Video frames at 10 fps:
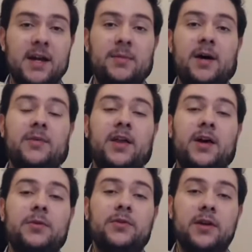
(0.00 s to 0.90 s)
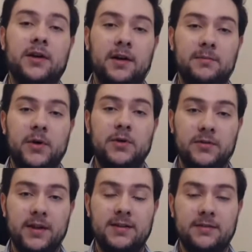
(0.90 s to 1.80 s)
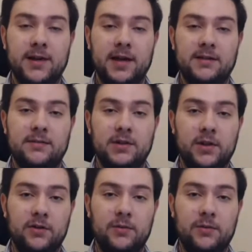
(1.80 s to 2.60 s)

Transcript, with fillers: perhaps that was a, a motivating factor for lots of